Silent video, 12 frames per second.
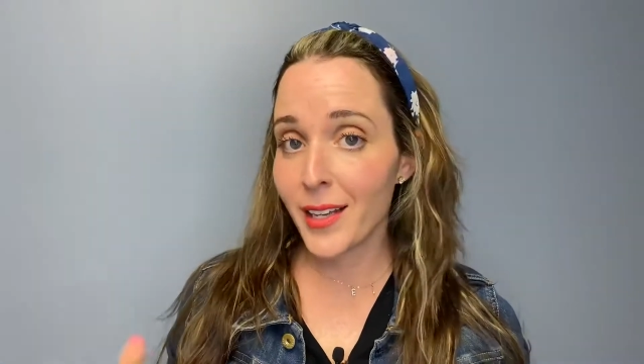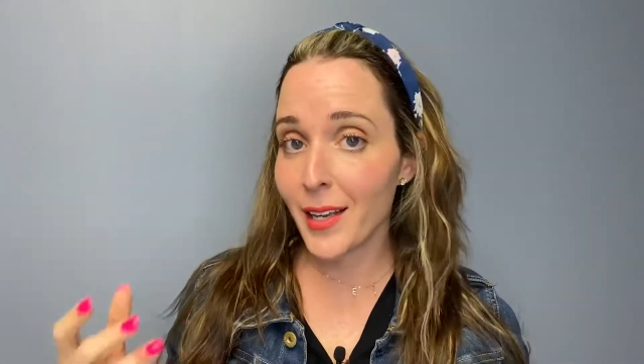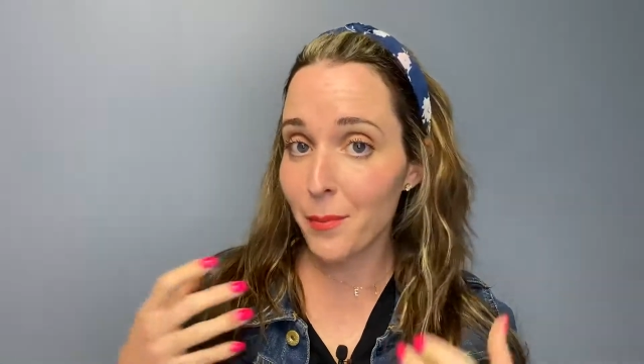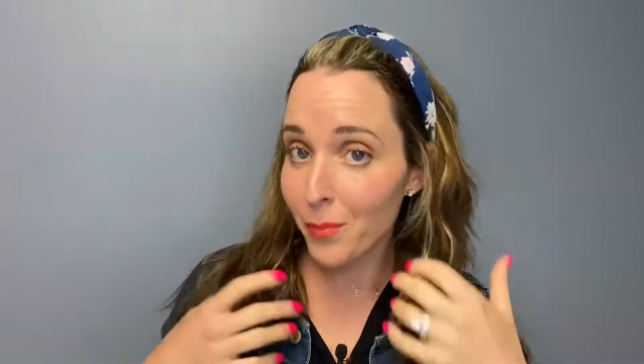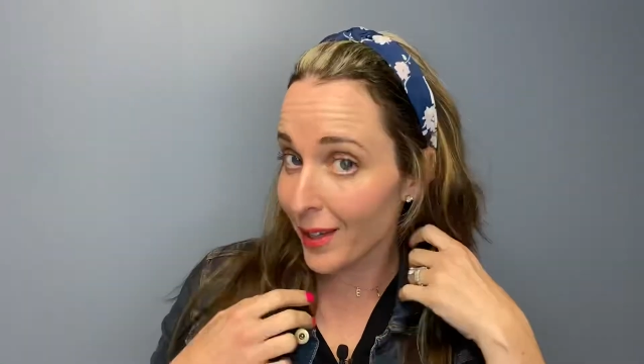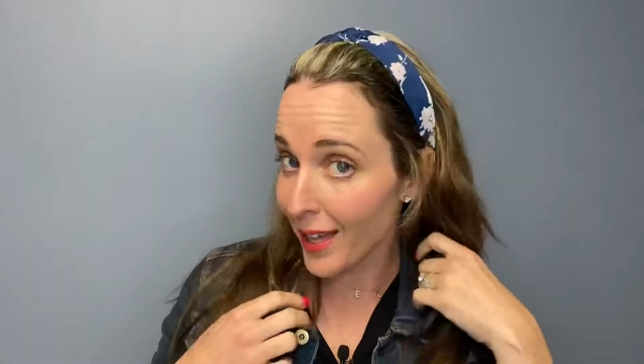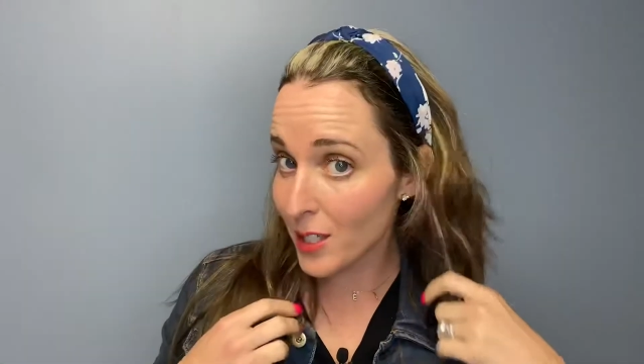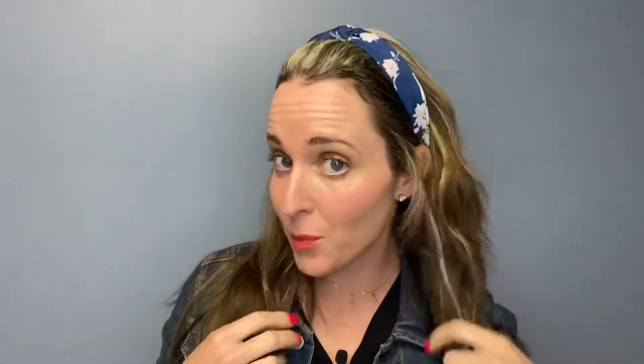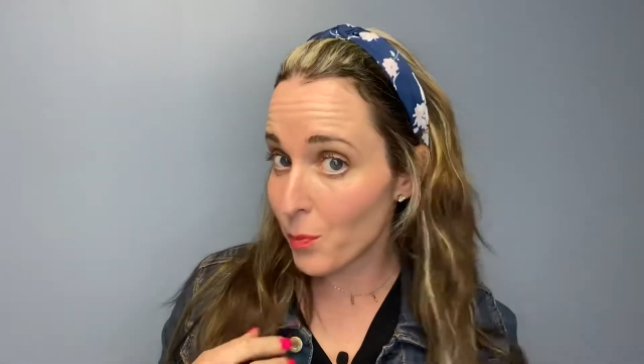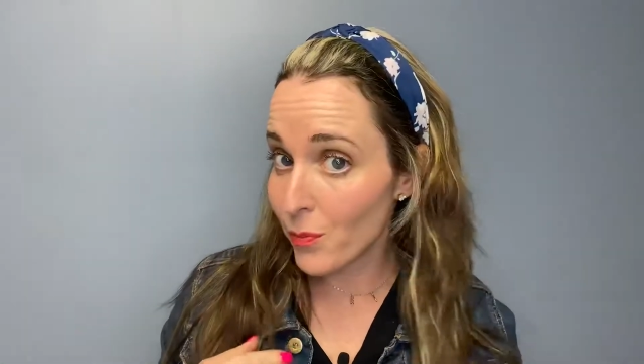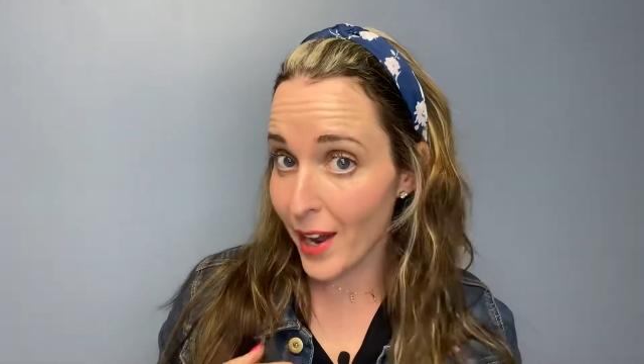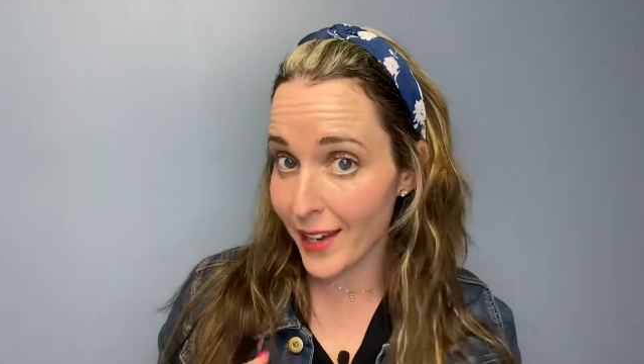It blends
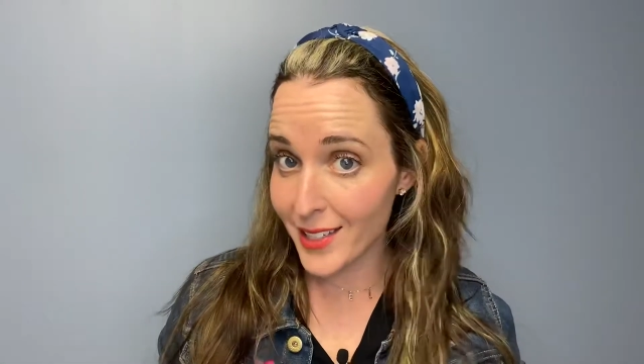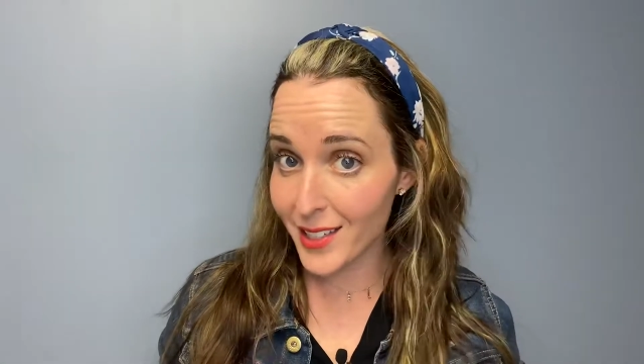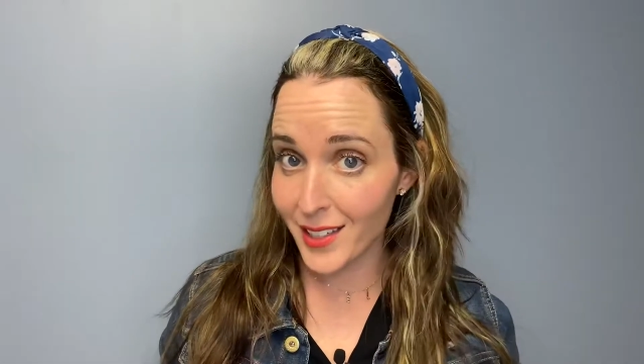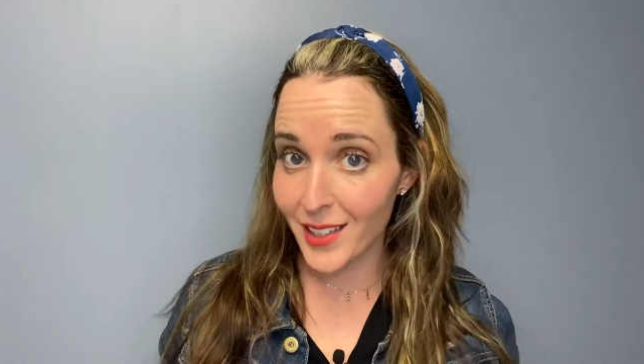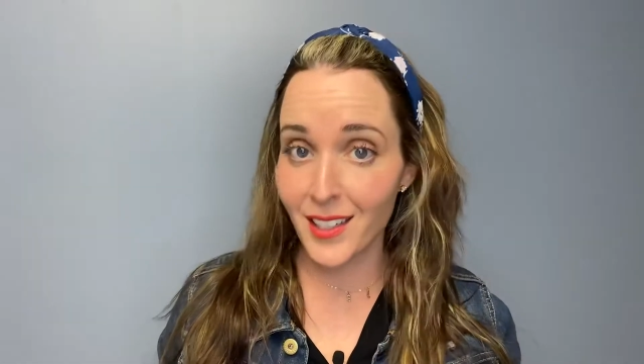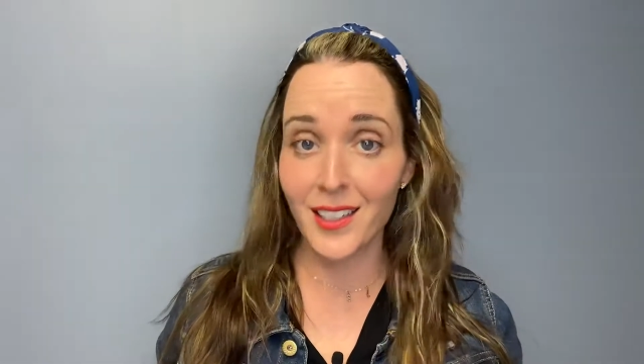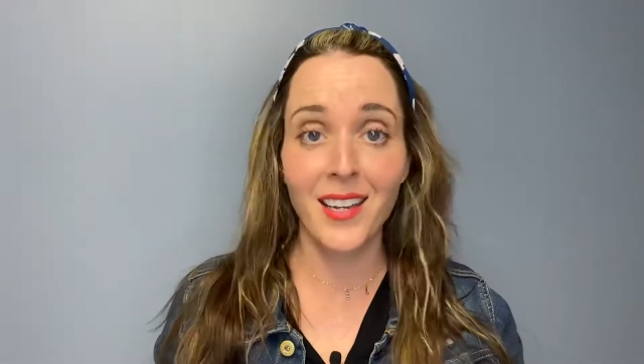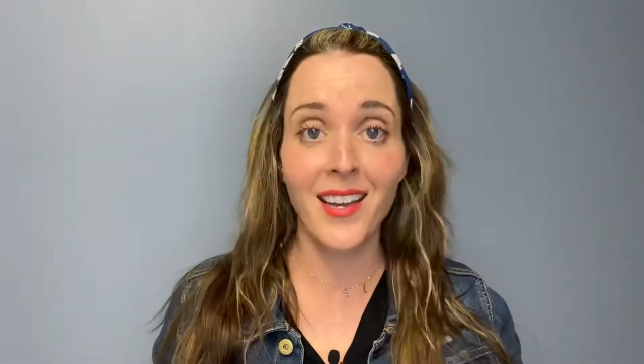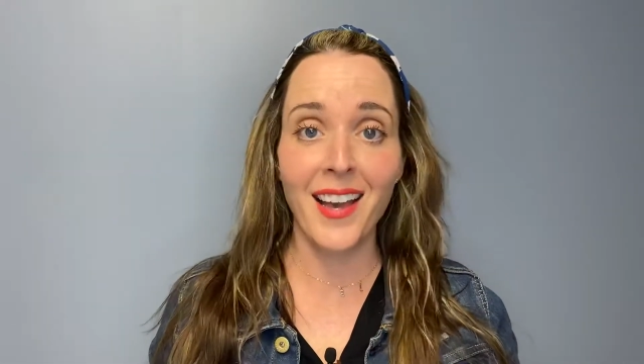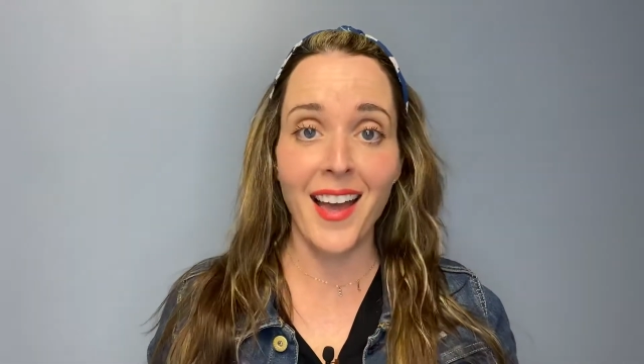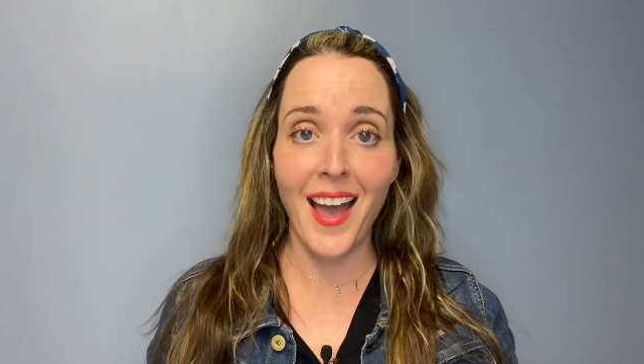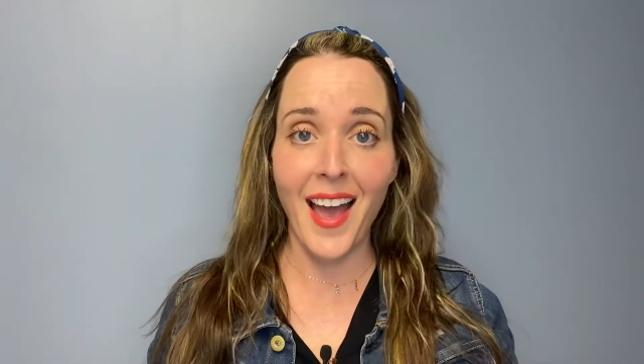nicely,
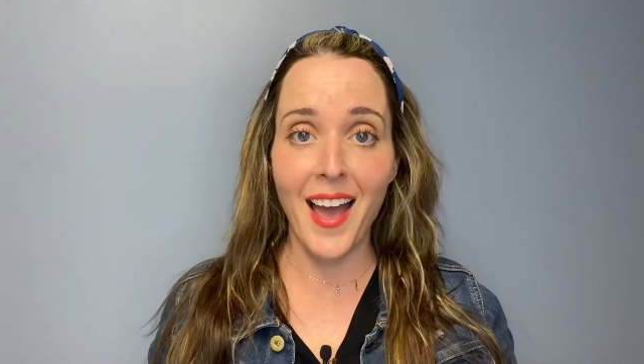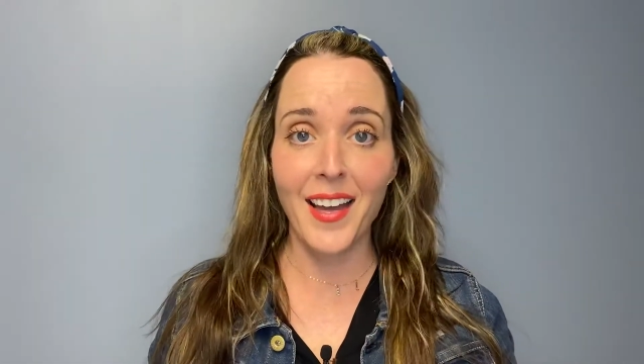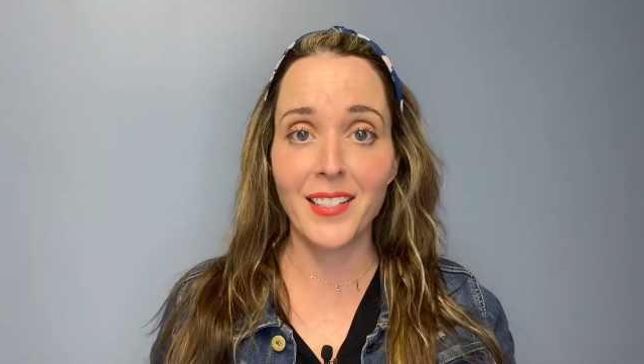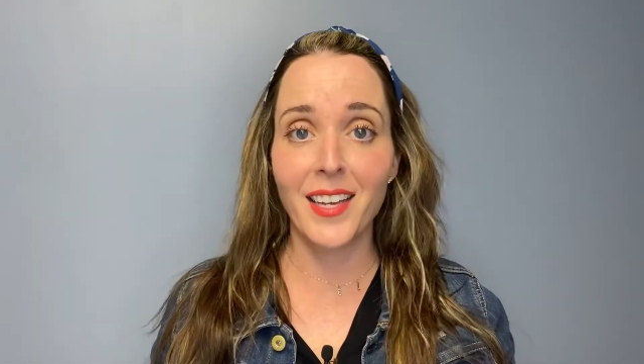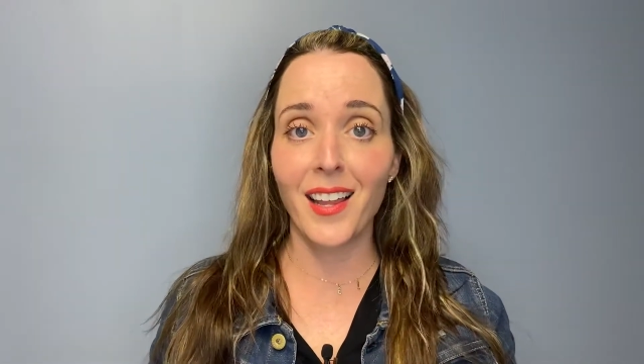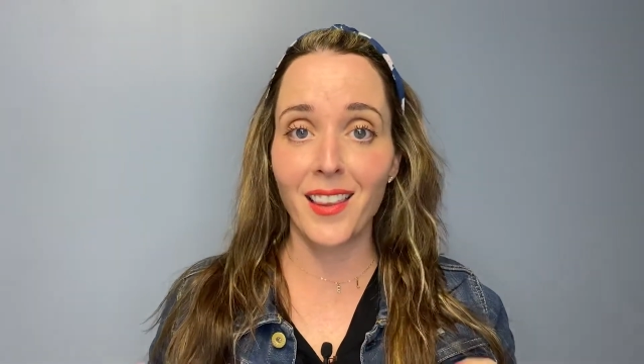and